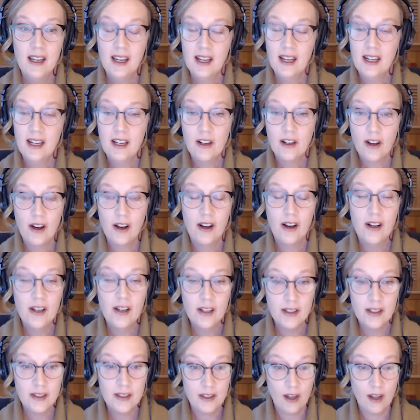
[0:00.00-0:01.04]
he
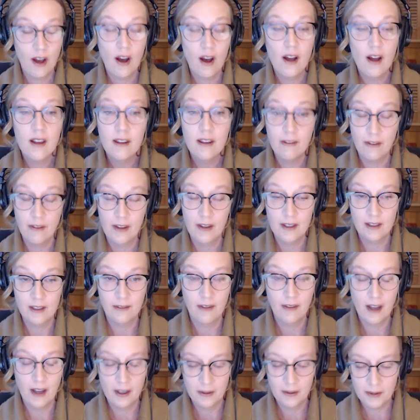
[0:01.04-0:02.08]
calls all of his
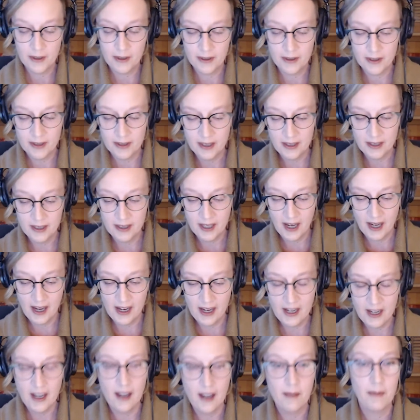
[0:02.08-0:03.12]
followers to
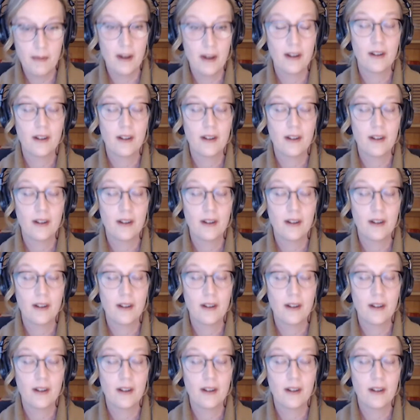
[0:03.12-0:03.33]
take up